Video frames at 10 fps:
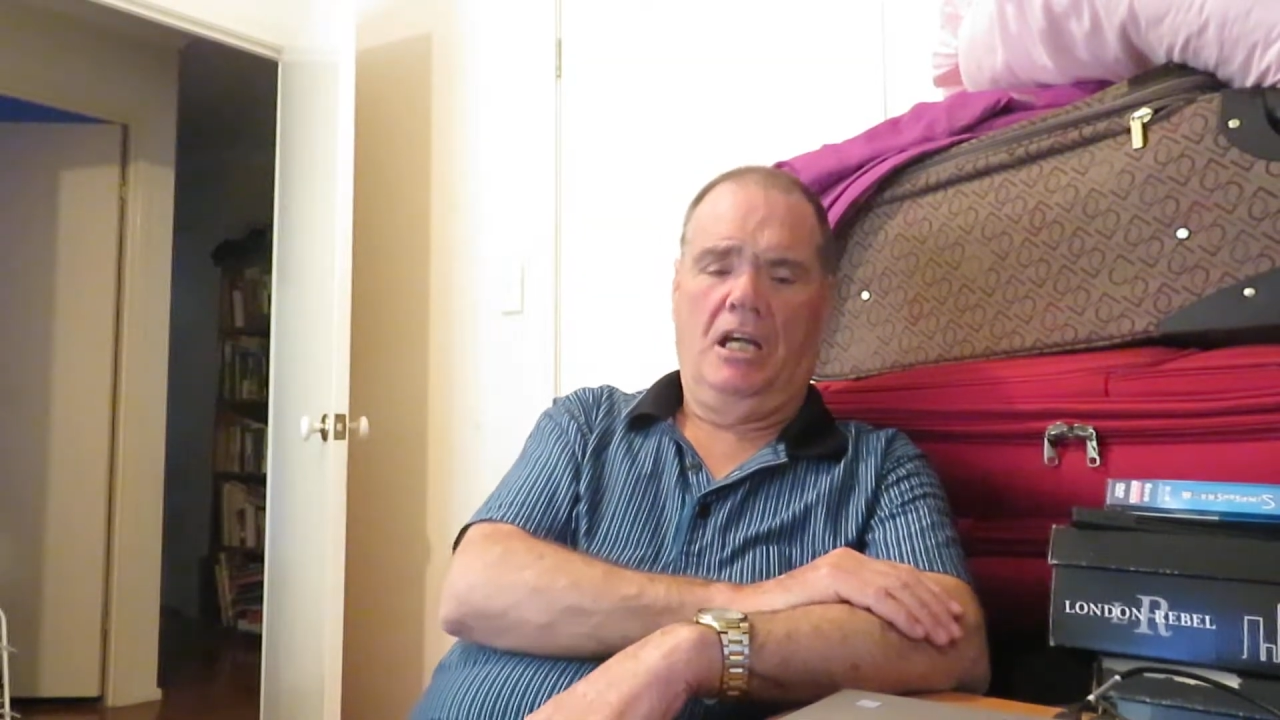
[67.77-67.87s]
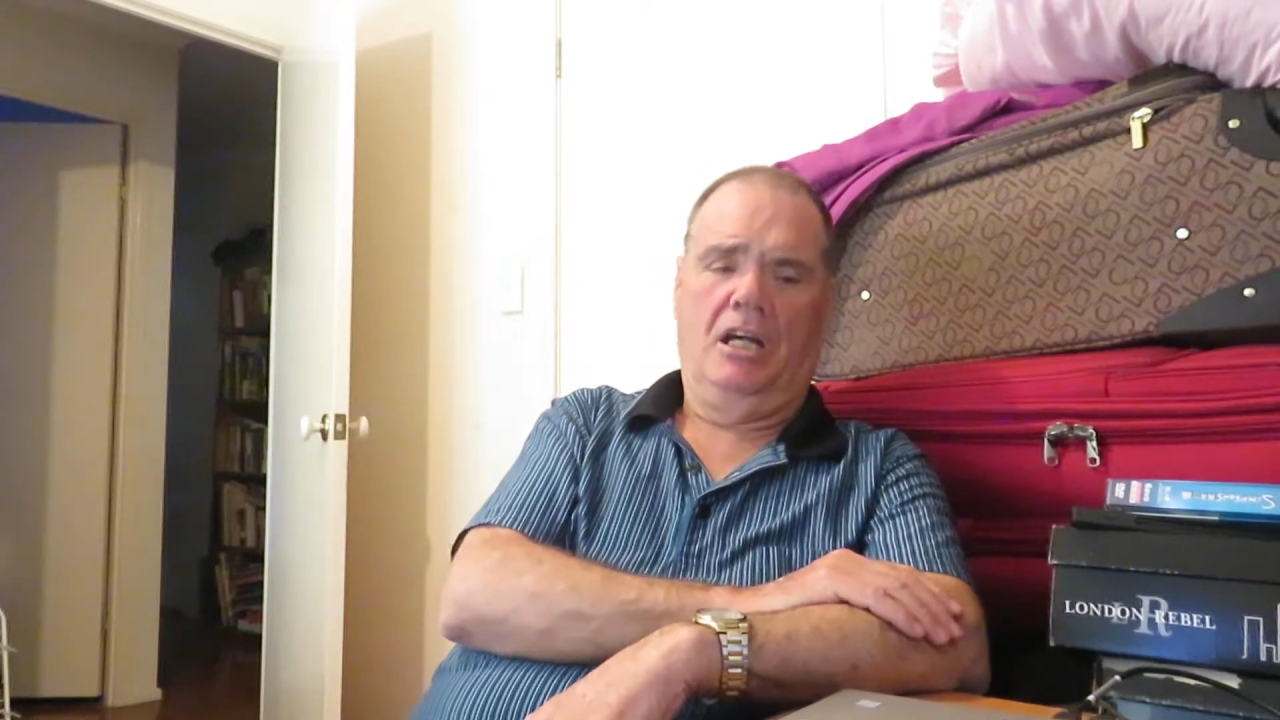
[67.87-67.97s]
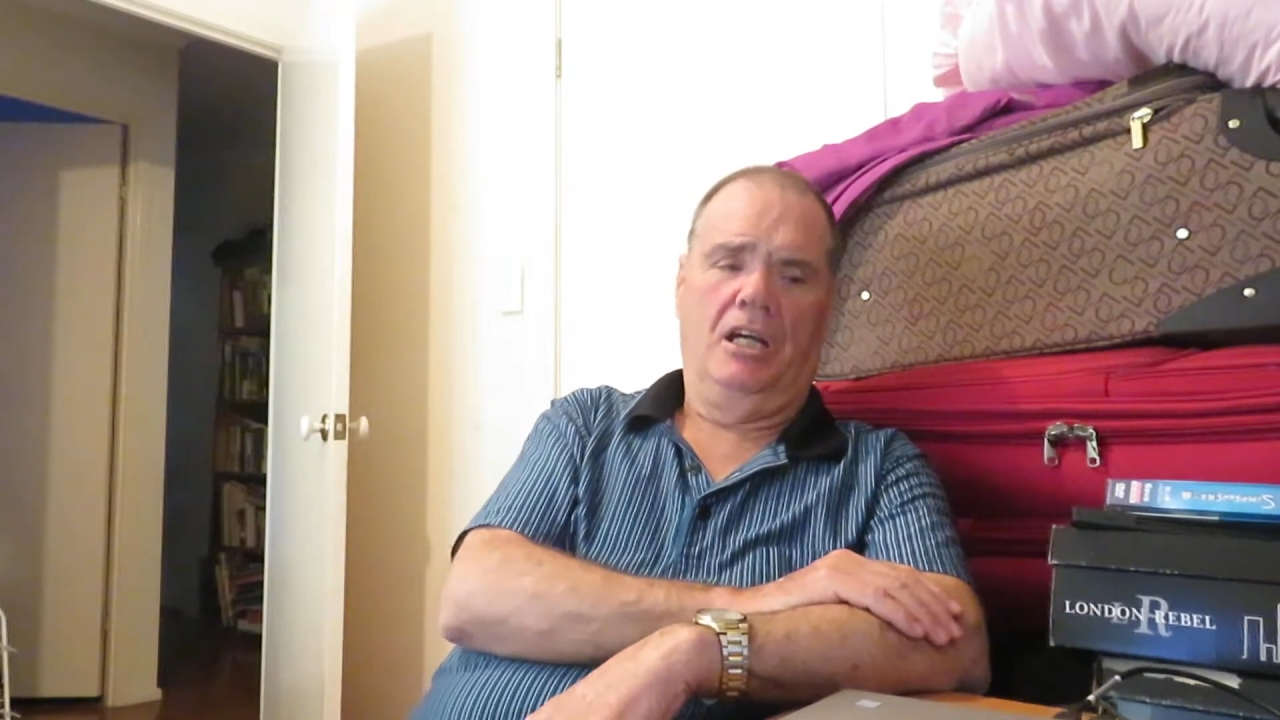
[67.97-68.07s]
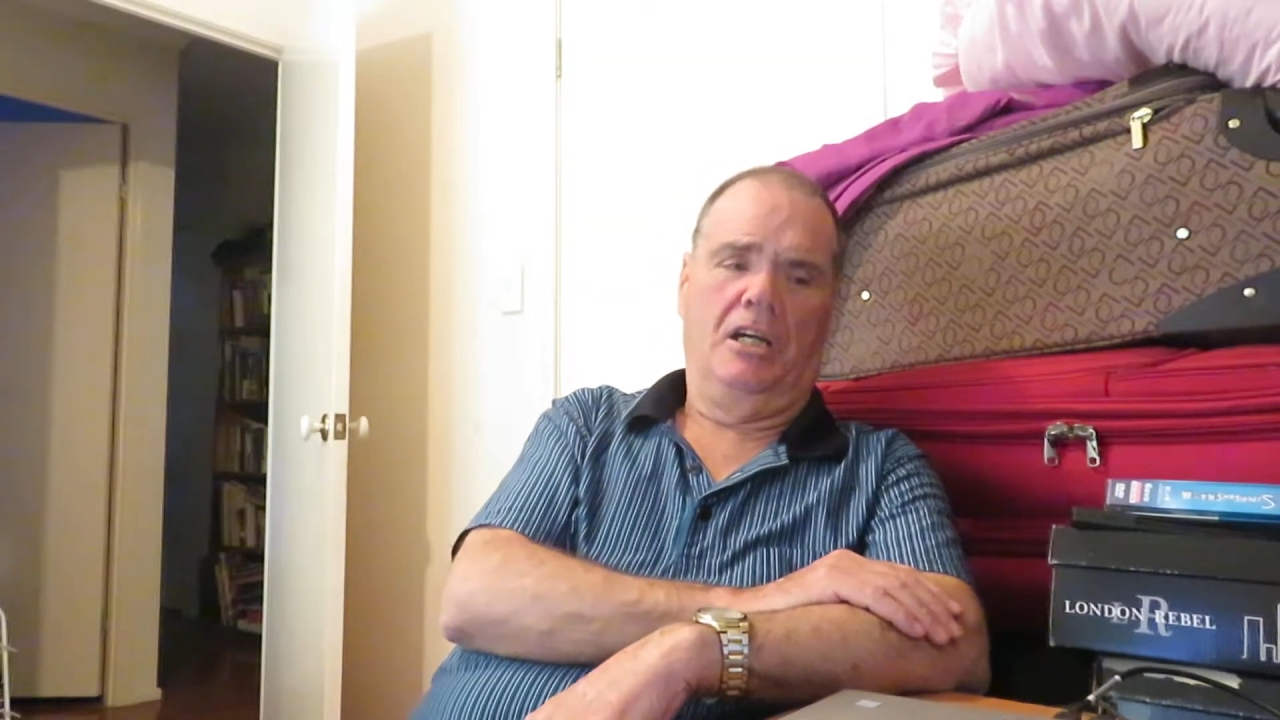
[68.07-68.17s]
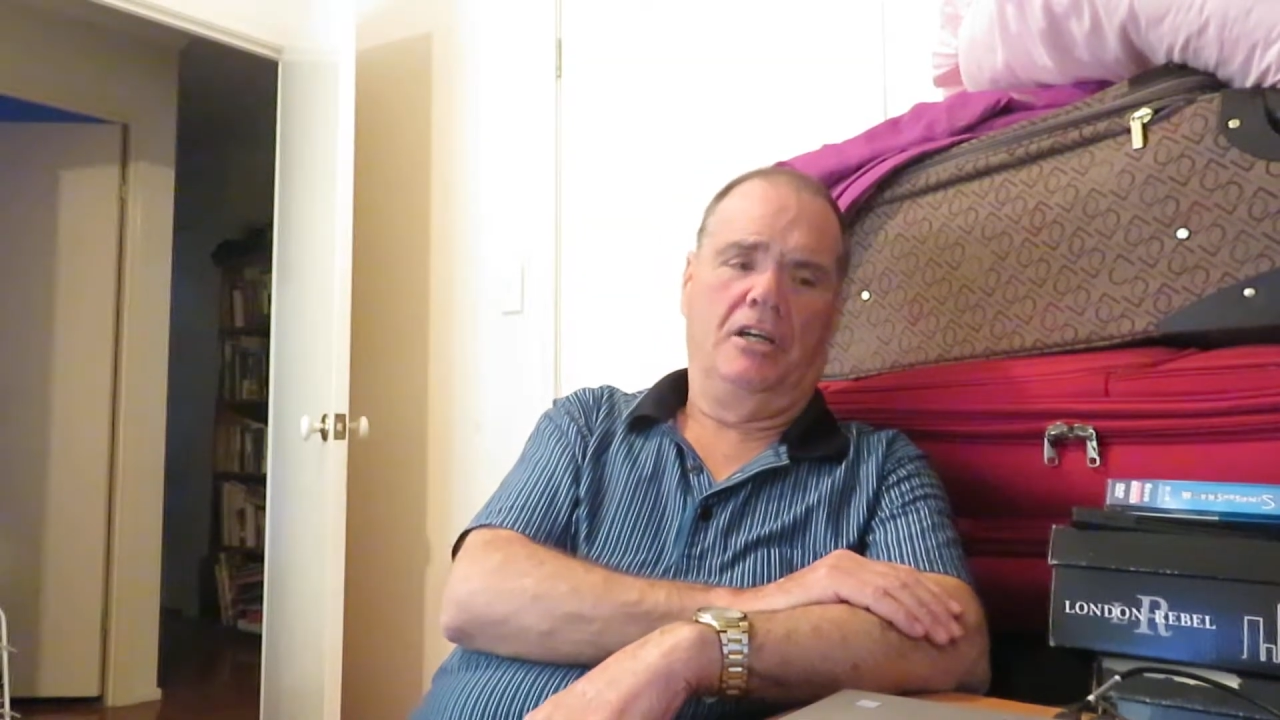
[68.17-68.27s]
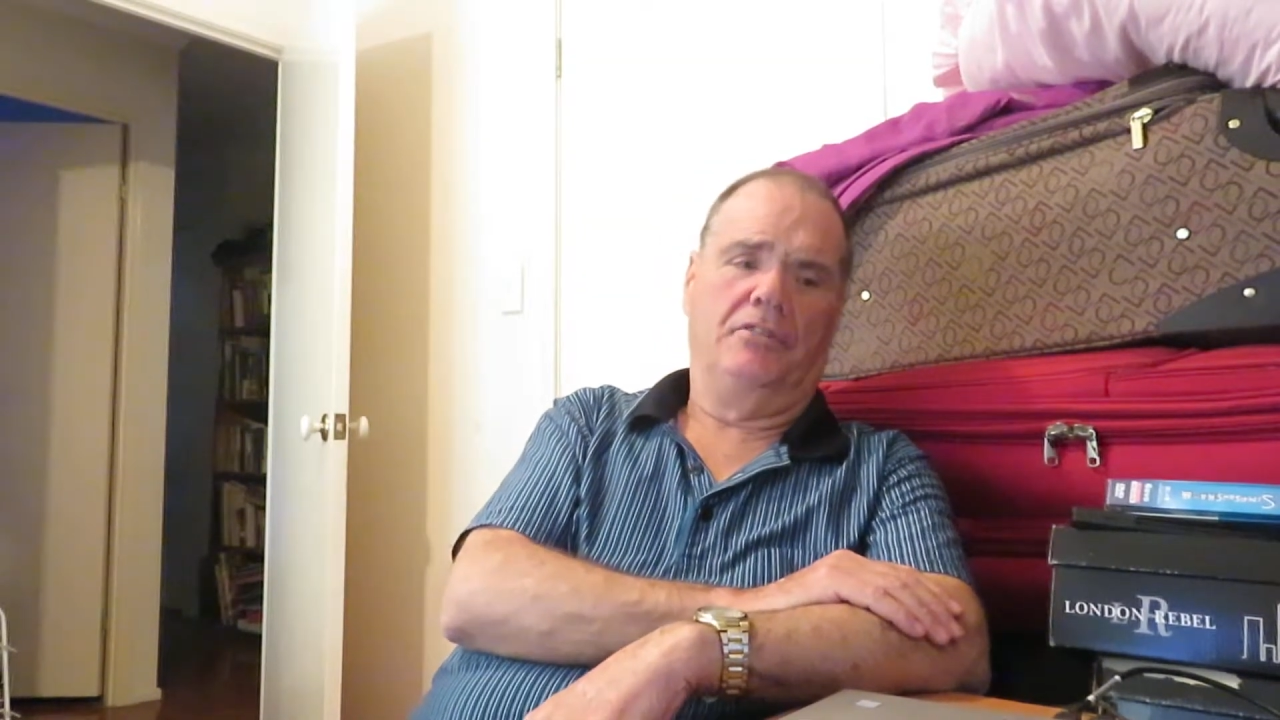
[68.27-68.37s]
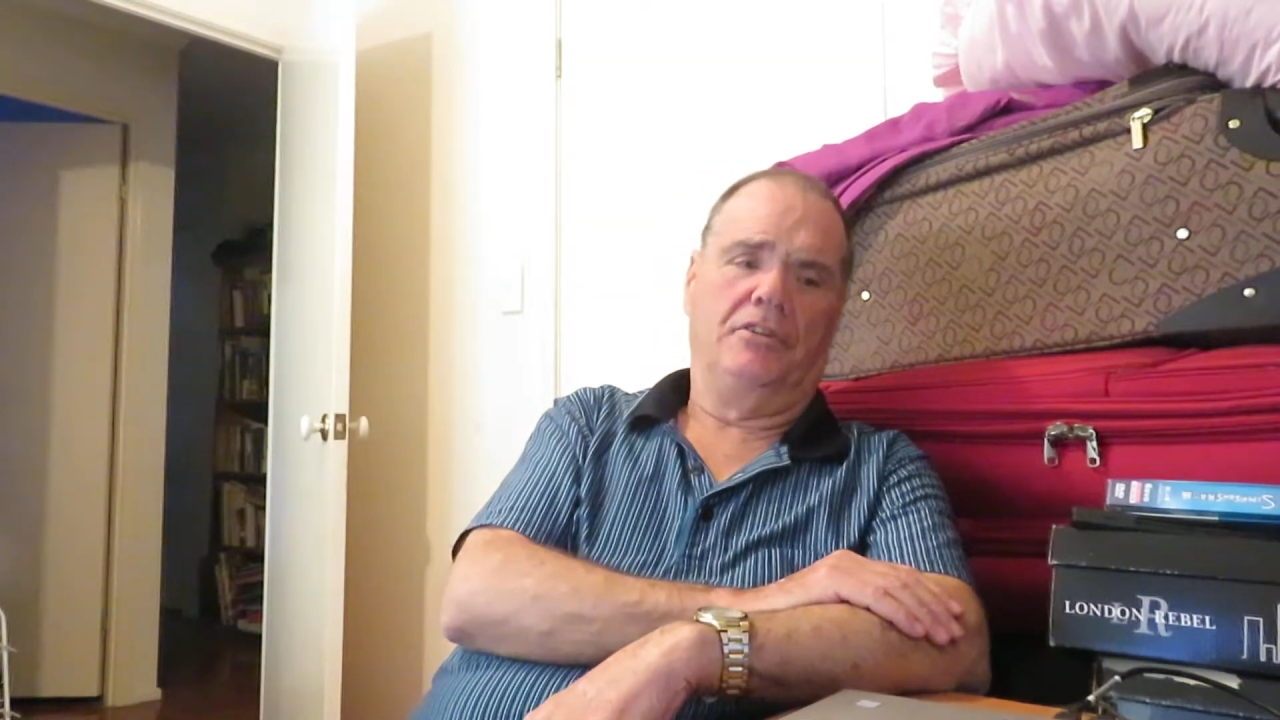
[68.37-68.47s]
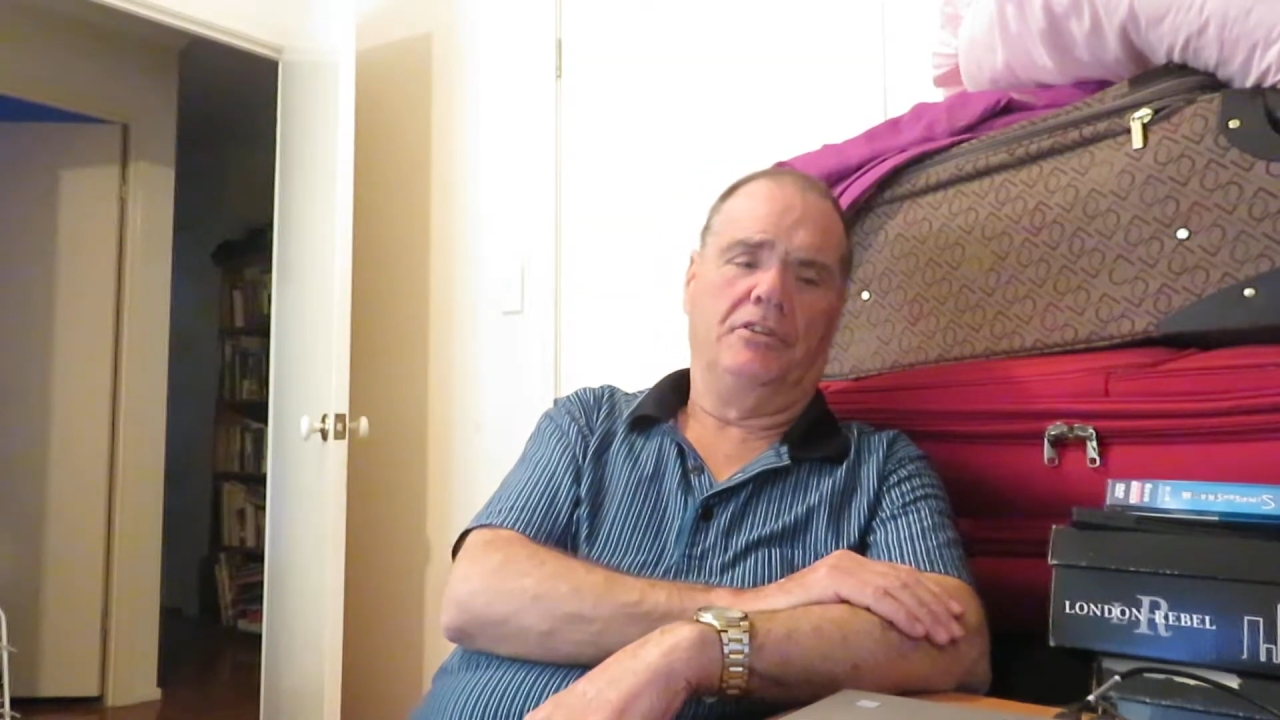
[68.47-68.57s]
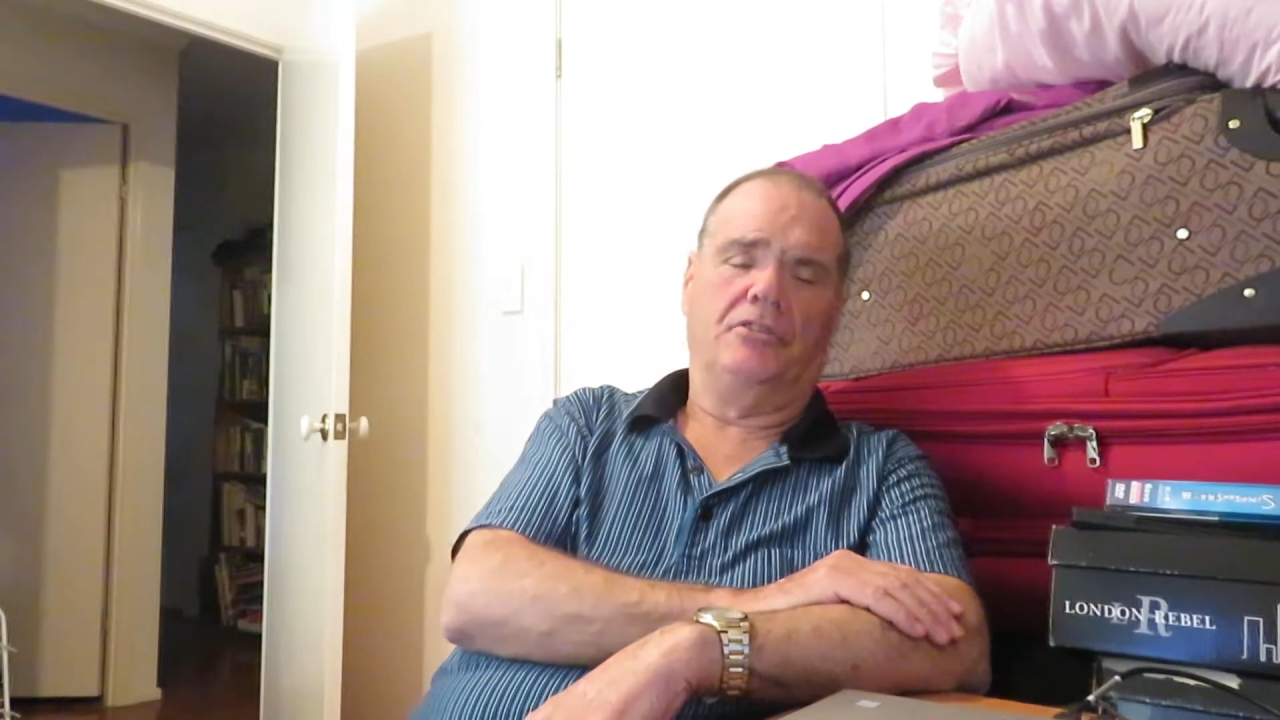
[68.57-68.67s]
that